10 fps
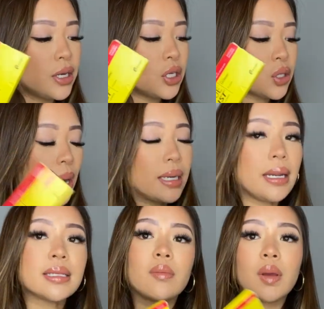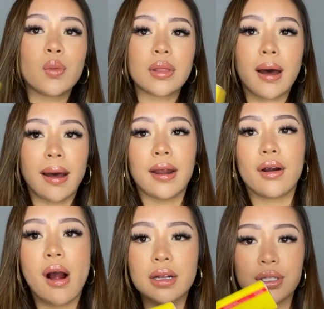So I needed something with a higher
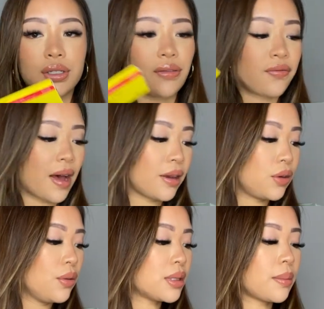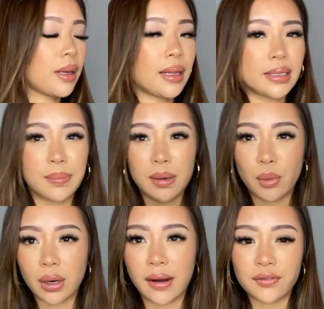oxygen value and something that's a bit
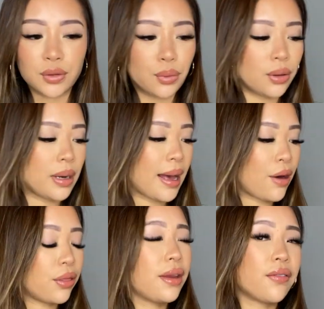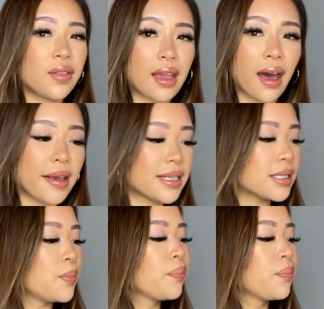more comfortable and healthier for the eyes.